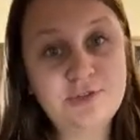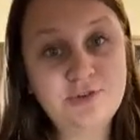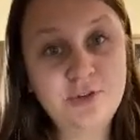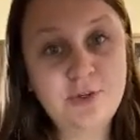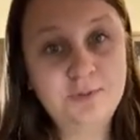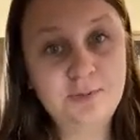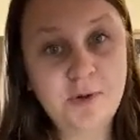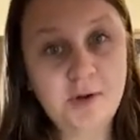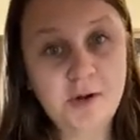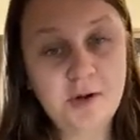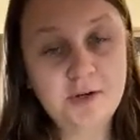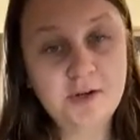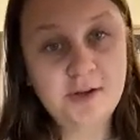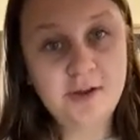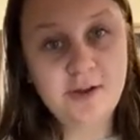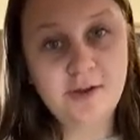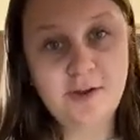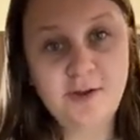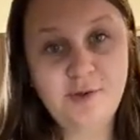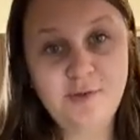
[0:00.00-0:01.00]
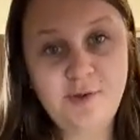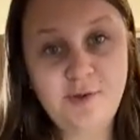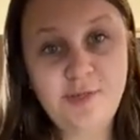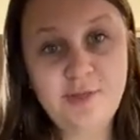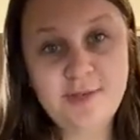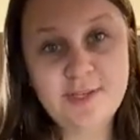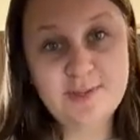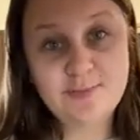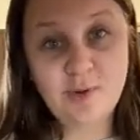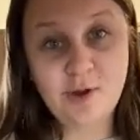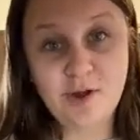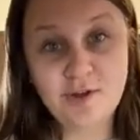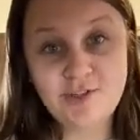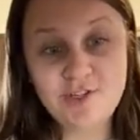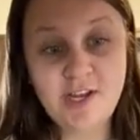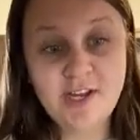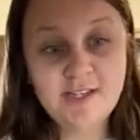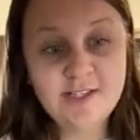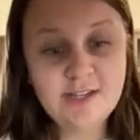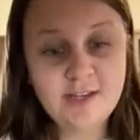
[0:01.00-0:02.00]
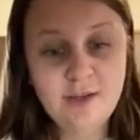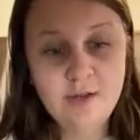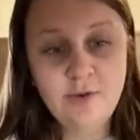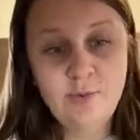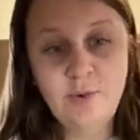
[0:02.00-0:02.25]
cream part of this project,